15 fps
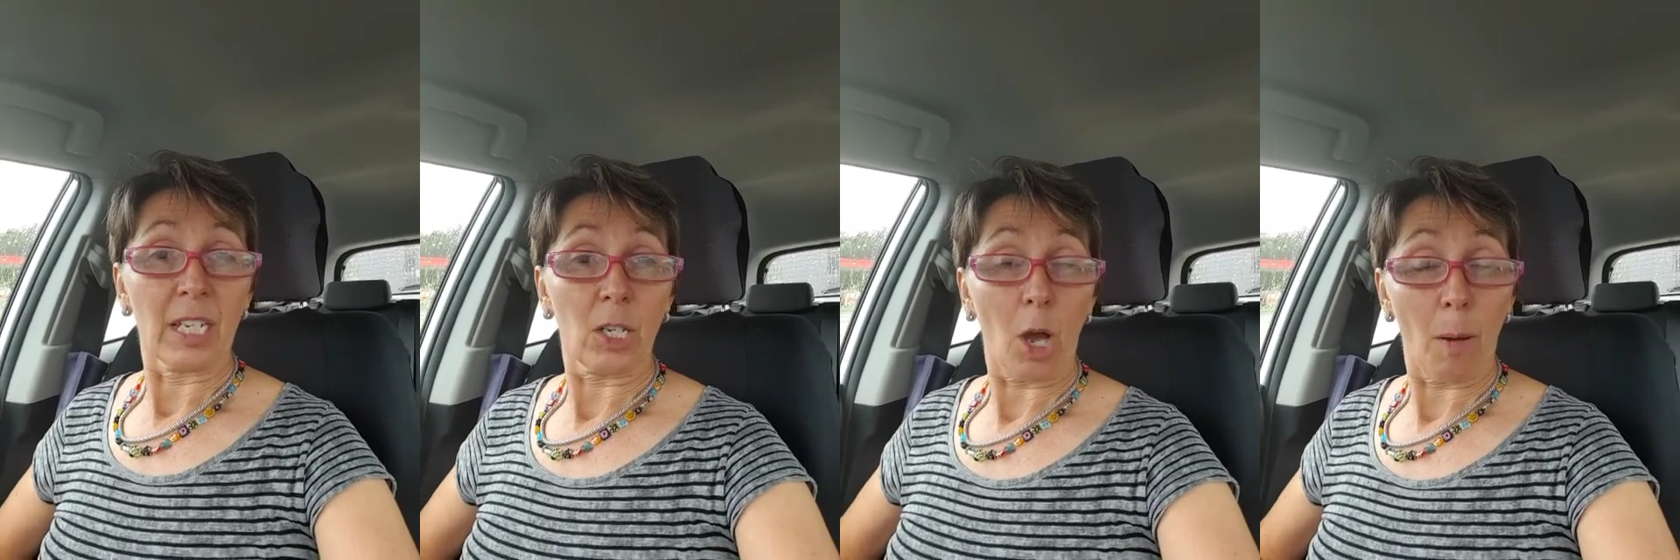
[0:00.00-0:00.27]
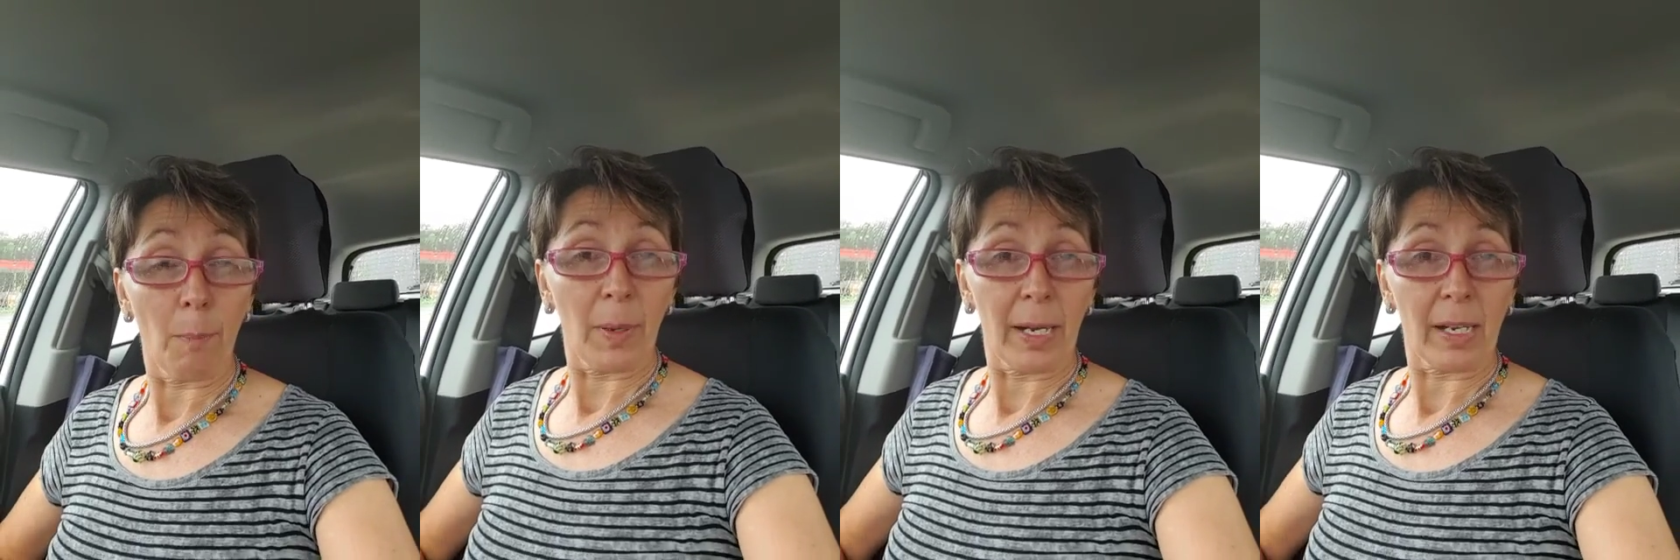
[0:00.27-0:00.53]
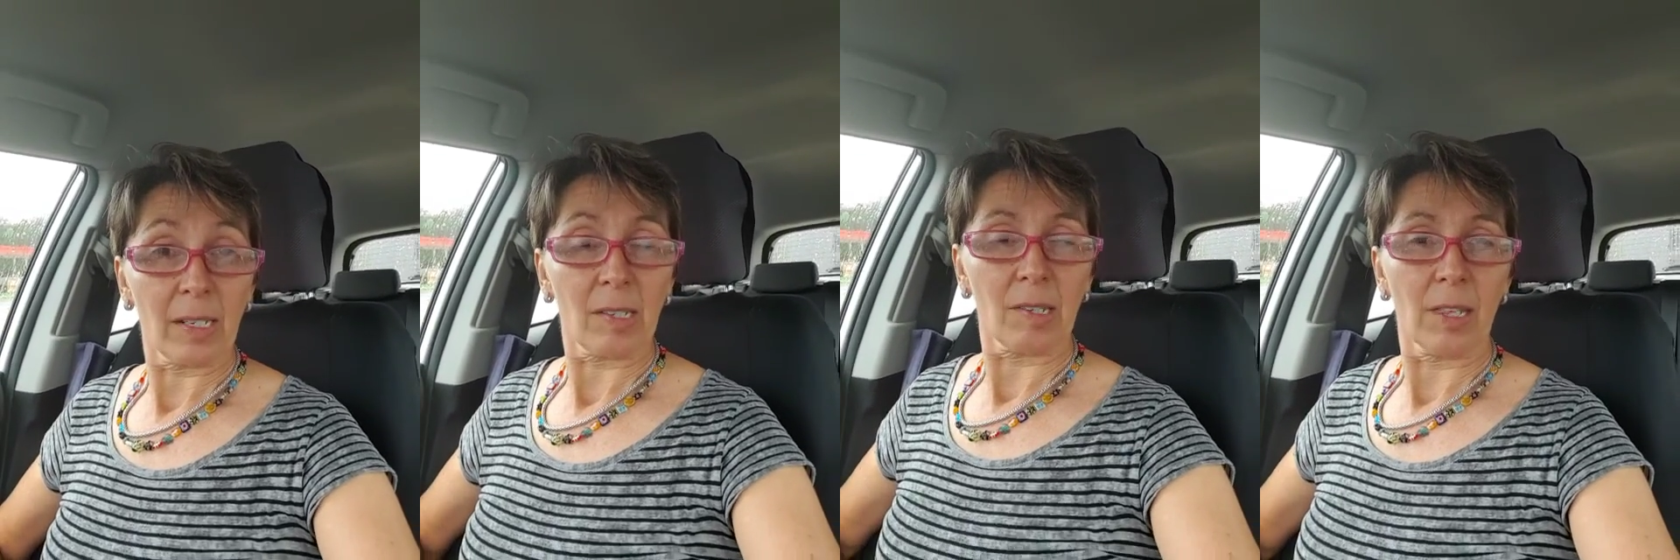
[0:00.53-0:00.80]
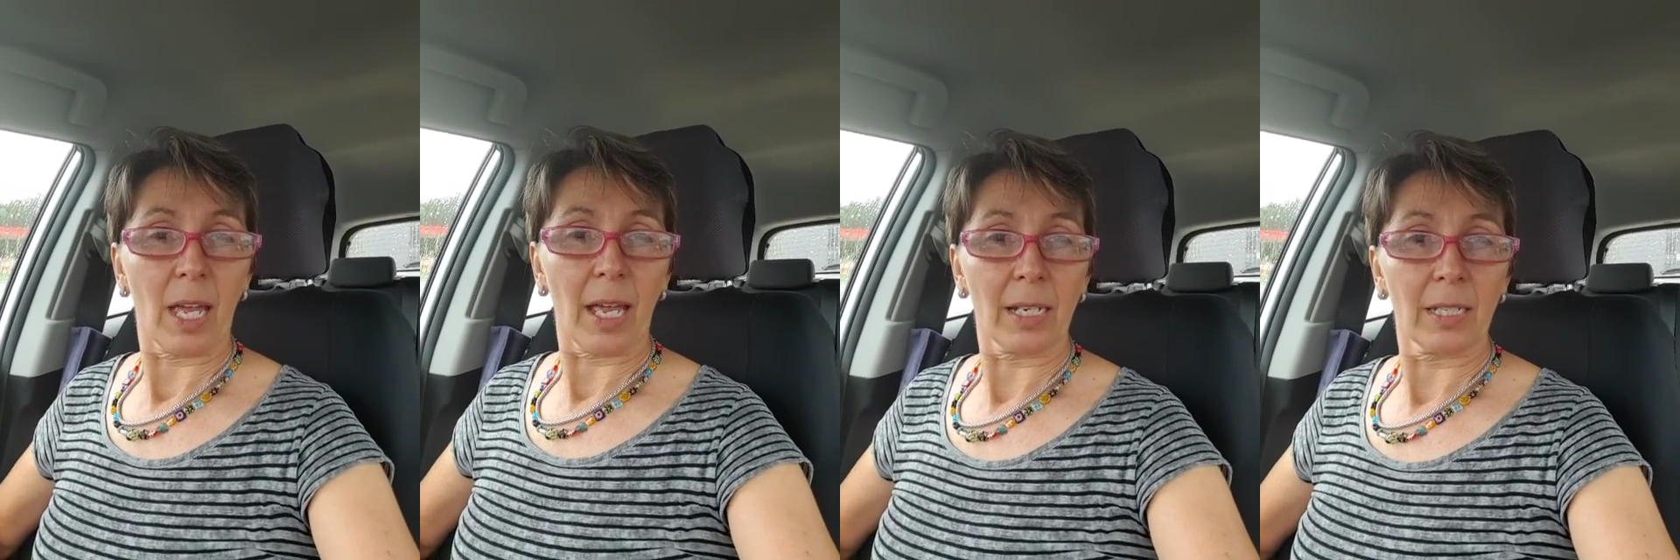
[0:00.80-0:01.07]
complex
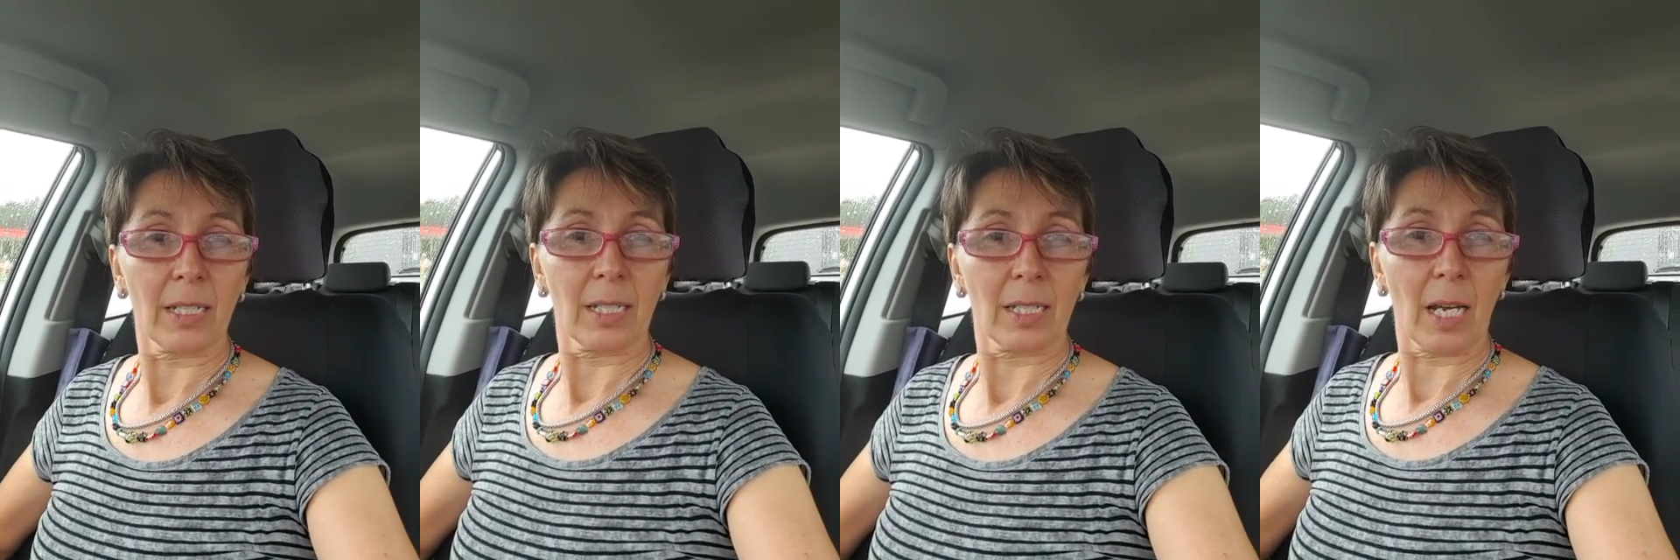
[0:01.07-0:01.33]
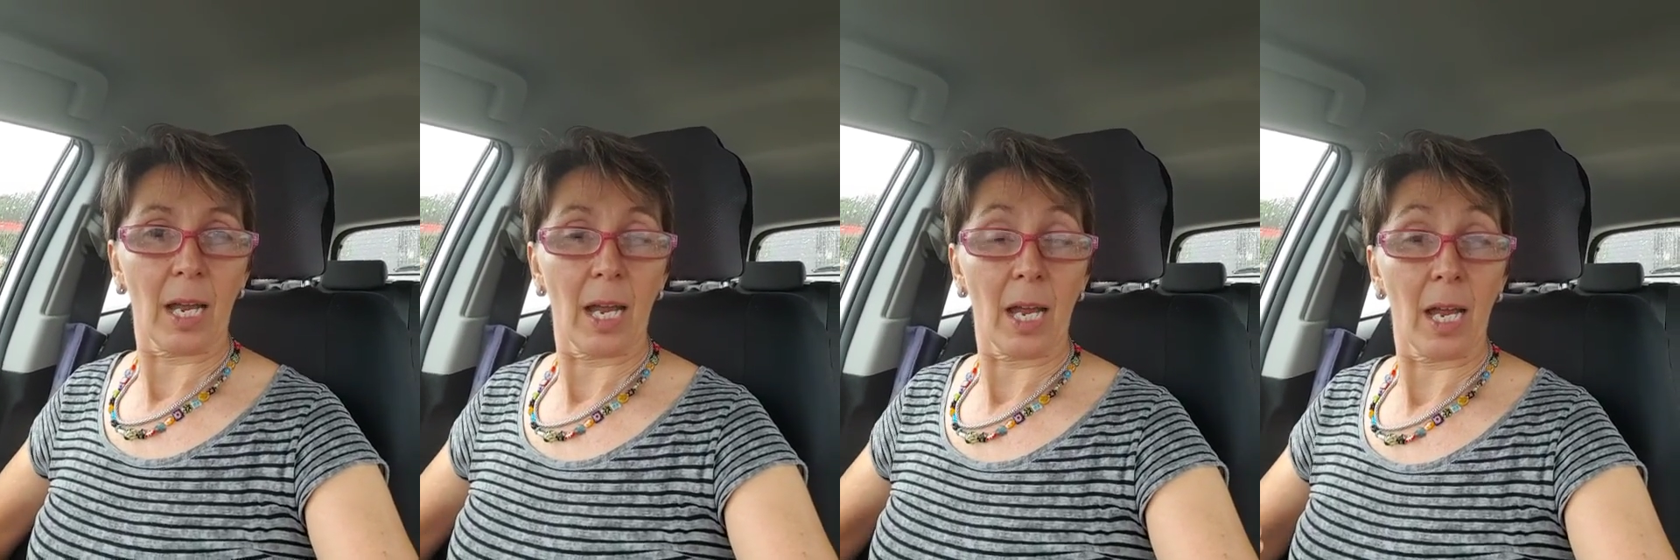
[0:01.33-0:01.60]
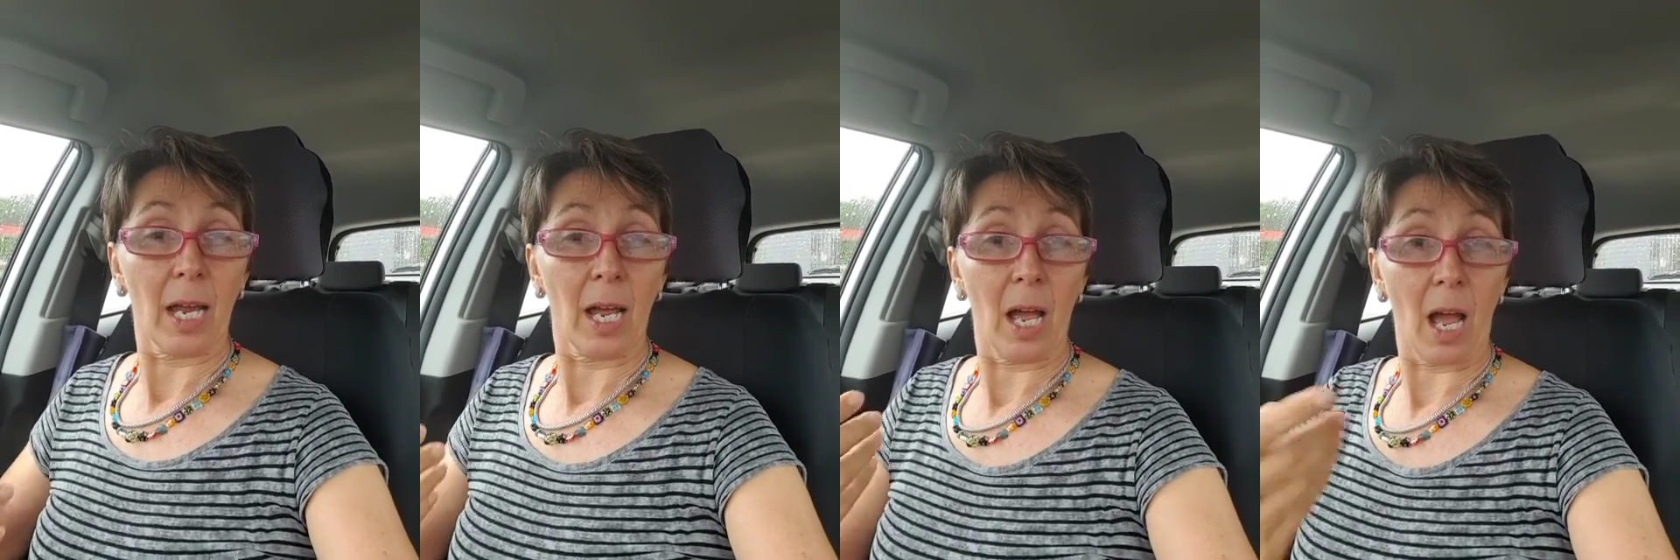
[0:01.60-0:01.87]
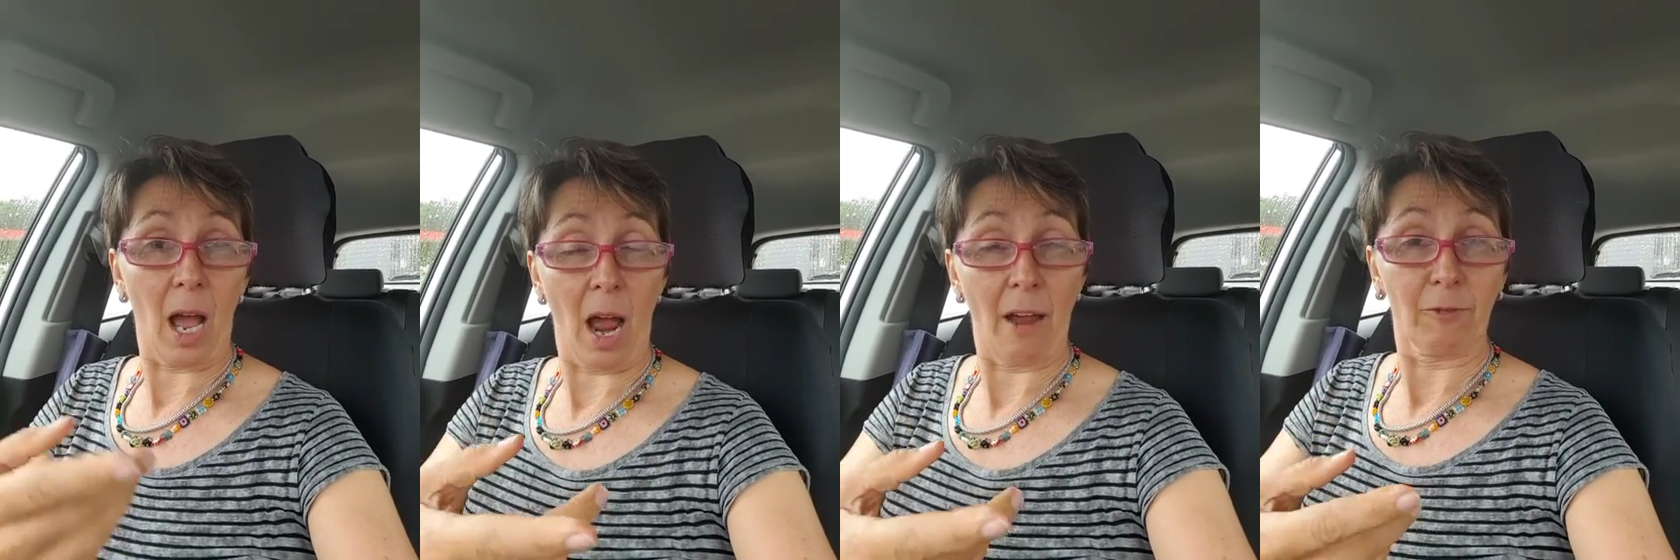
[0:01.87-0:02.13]
that
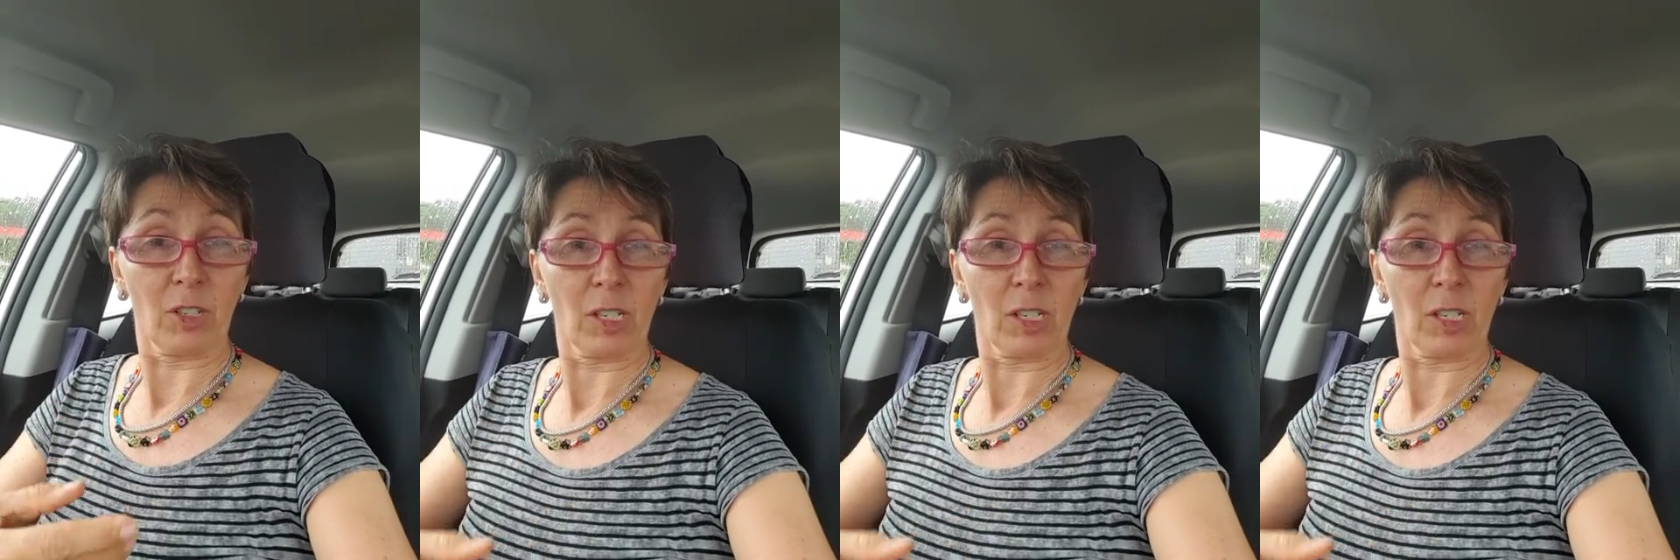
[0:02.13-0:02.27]
I've